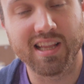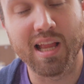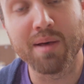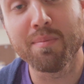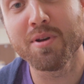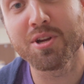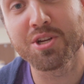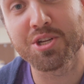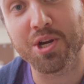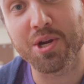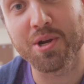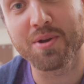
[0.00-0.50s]

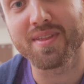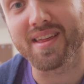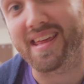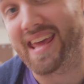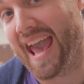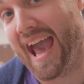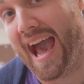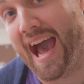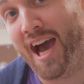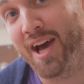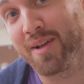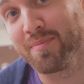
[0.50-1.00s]
Let me show you the
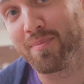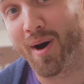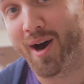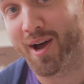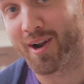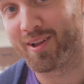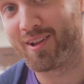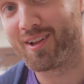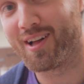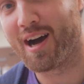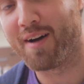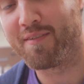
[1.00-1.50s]
CAD
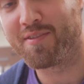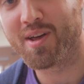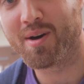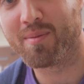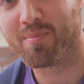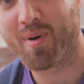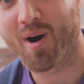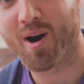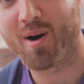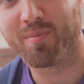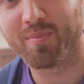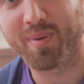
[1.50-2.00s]
model of the
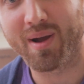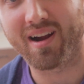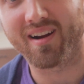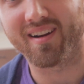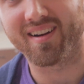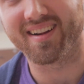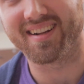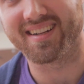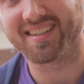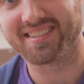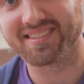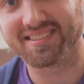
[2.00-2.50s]
ball
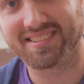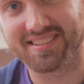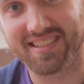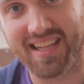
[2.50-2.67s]
bearings.